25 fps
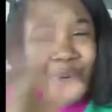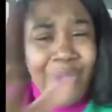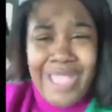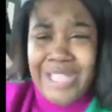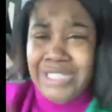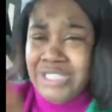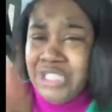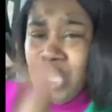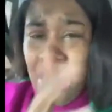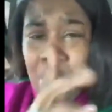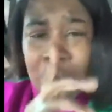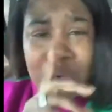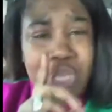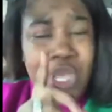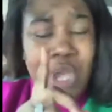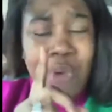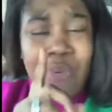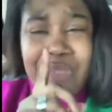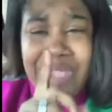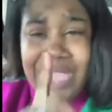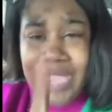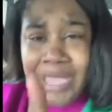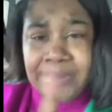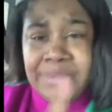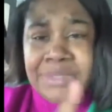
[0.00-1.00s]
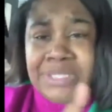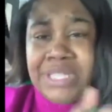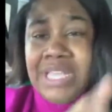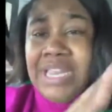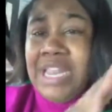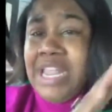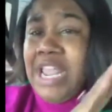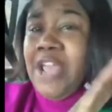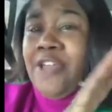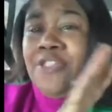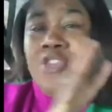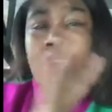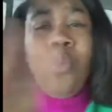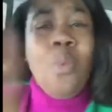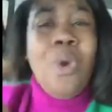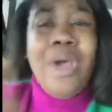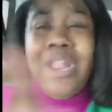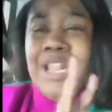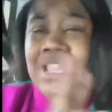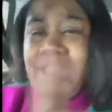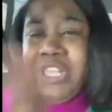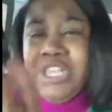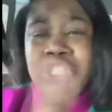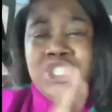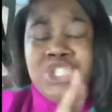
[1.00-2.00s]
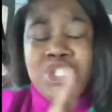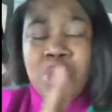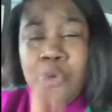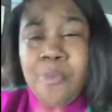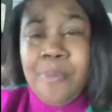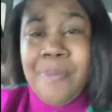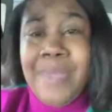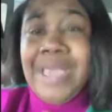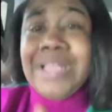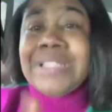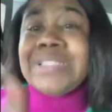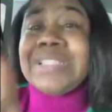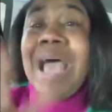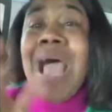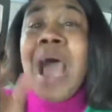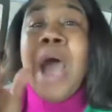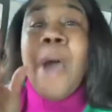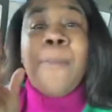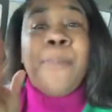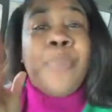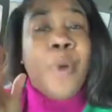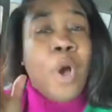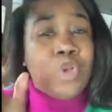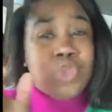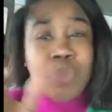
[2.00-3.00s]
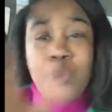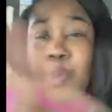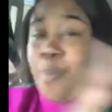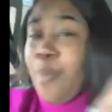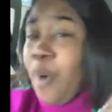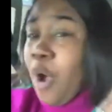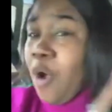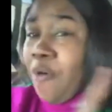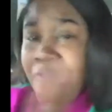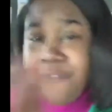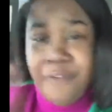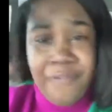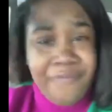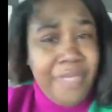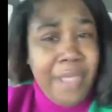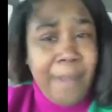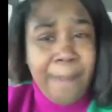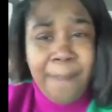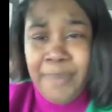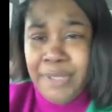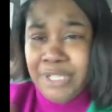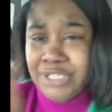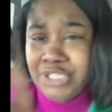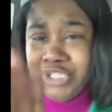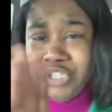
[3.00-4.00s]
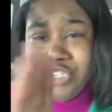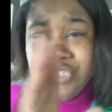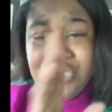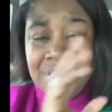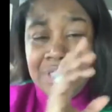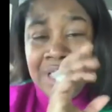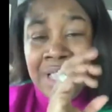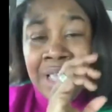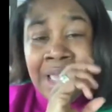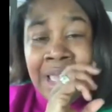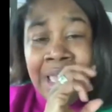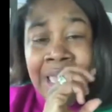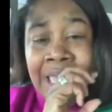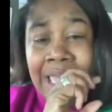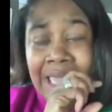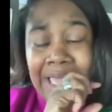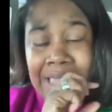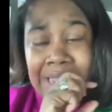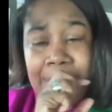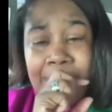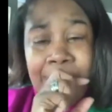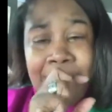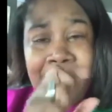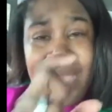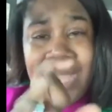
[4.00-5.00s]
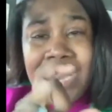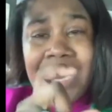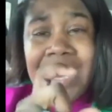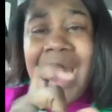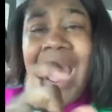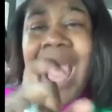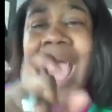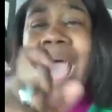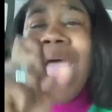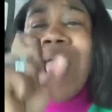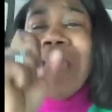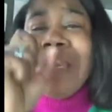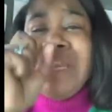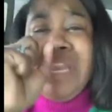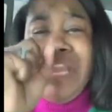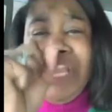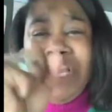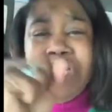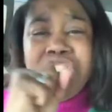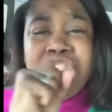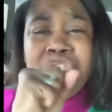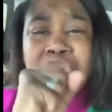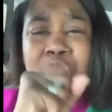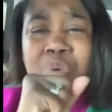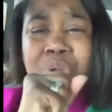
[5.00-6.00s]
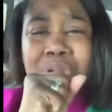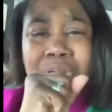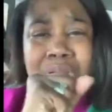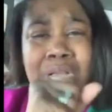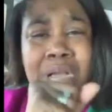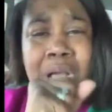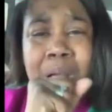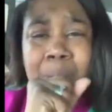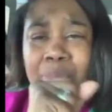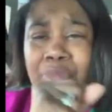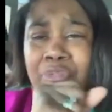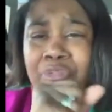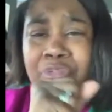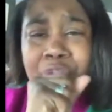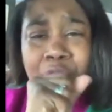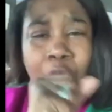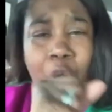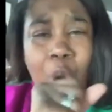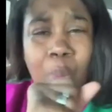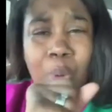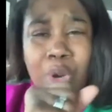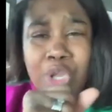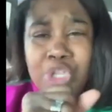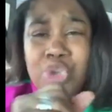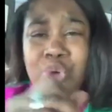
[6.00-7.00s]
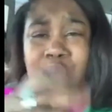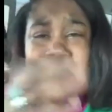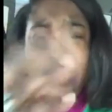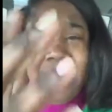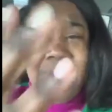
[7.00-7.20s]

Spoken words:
Antonio Gibson, either one of these two men, I'll post both of their pictures in a minute. I need you to come forward. You